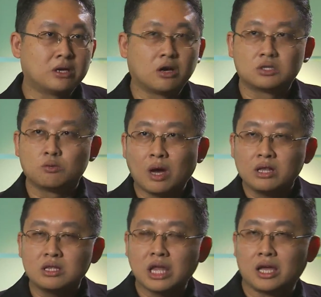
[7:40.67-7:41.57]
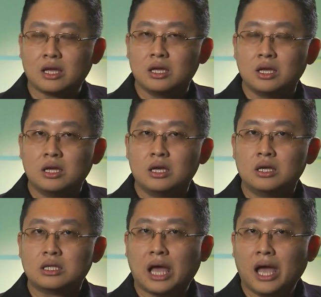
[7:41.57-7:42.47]
Because one thing
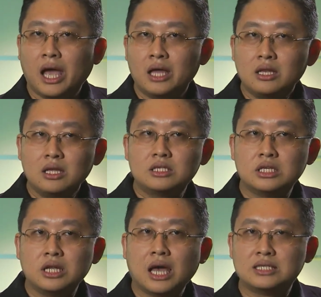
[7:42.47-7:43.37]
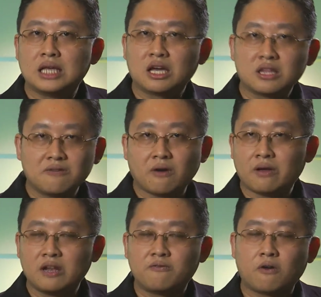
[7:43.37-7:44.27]
that any senior executive
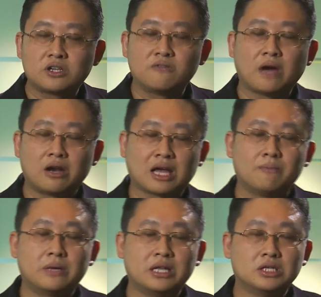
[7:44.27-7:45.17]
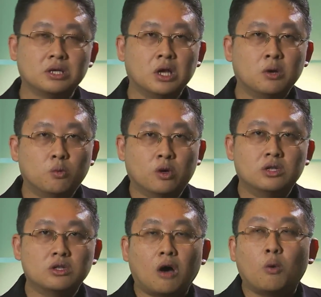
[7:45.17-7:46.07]
or any Fortune 500 companies
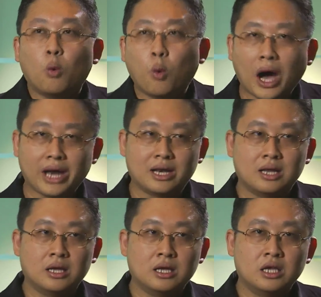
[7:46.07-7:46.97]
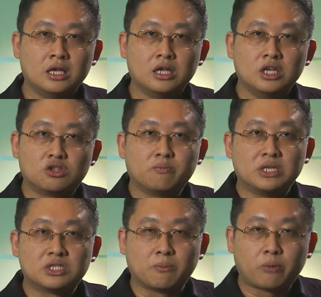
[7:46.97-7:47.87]
would not want is to
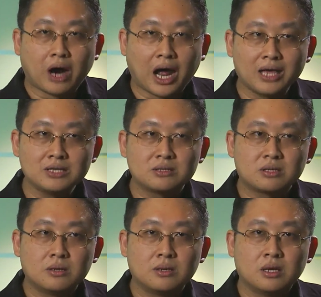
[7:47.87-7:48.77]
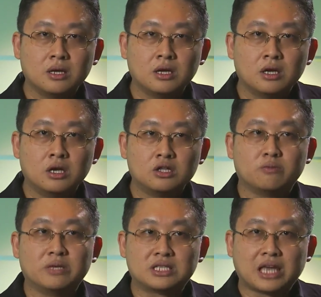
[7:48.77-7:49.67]
be surprised,
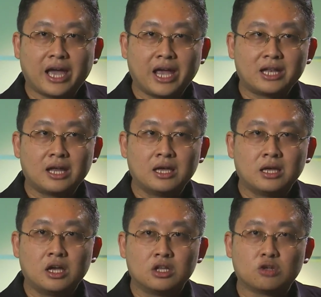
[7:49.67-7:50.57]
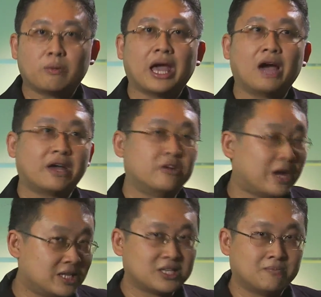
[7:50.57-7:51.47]
to be scared, to be held at
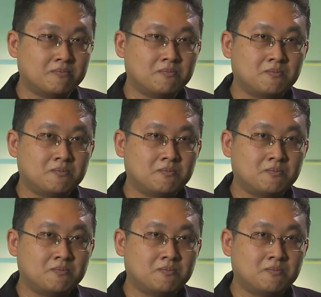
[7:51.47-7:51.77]
ransom.